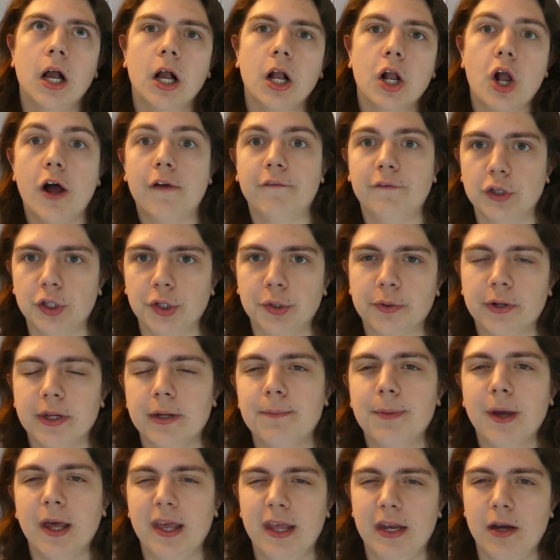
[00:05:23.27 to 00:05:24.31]
convoluted,
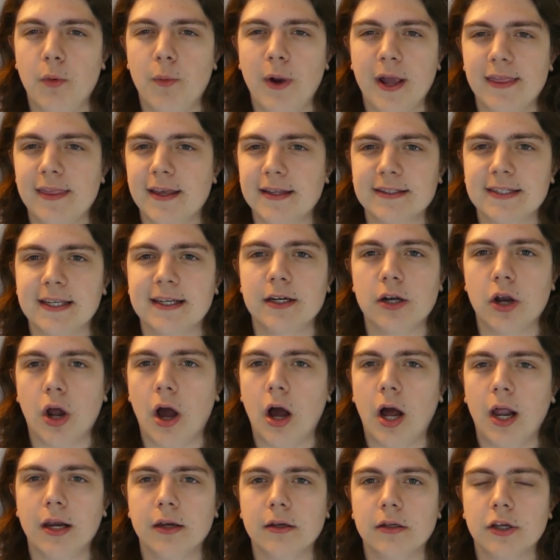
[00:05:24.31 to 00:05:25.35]
but in a way that's like
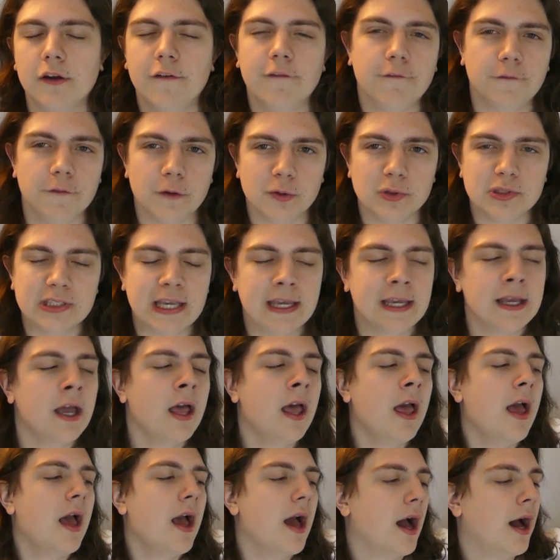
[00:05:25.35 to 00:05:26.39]
not confusing.
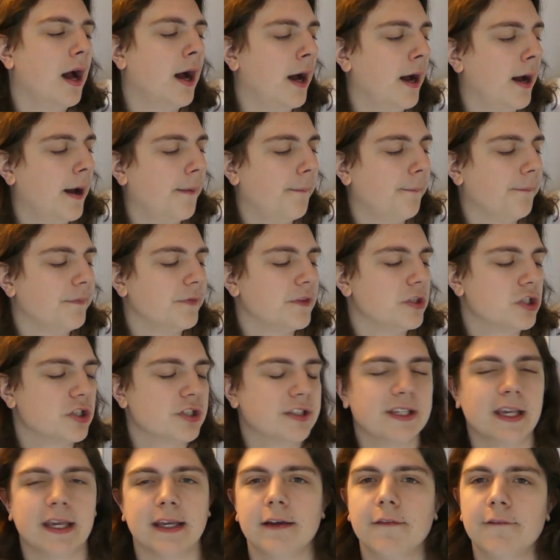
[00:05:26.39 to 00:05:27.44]

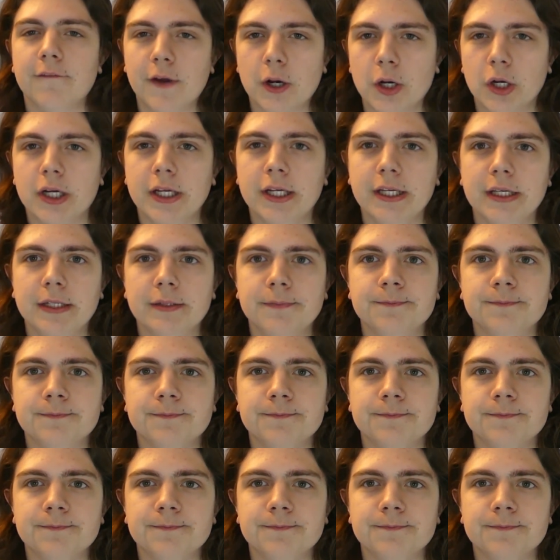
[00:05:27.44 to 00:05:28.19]
Just like a very